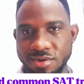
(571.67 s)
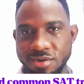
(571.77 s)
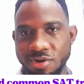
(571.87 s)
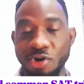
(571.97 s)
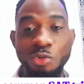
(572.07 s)

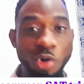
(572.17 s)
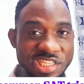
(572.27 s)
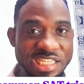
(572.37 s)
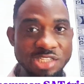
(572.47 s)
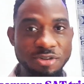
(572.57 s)
or
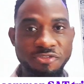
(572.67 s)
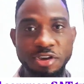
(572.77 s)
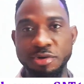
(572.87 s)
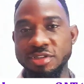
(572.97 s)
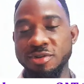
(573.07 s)
what is
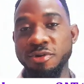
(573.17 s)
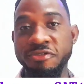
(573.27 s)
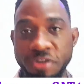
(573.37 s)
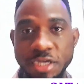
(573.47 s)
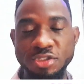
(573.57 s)

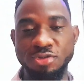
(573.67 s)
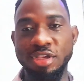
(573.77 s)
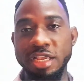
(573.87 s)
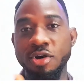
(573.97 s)
referred to here,